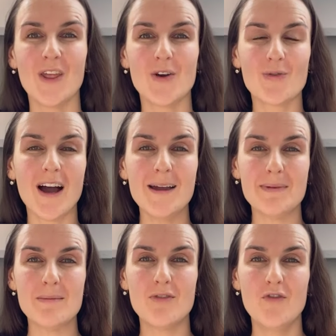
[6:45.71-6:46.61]
the right
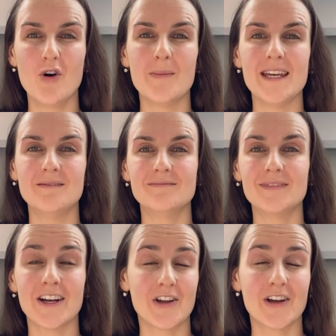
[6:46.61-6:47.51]
people for me
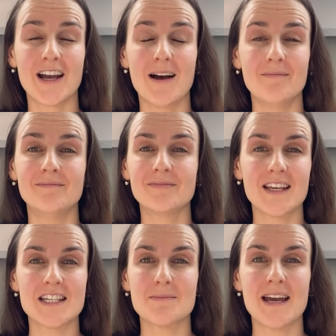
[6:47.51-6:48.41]
are going to come
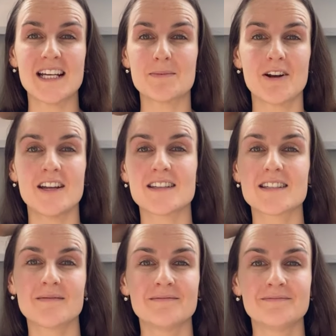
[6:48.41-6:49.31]
into my experience.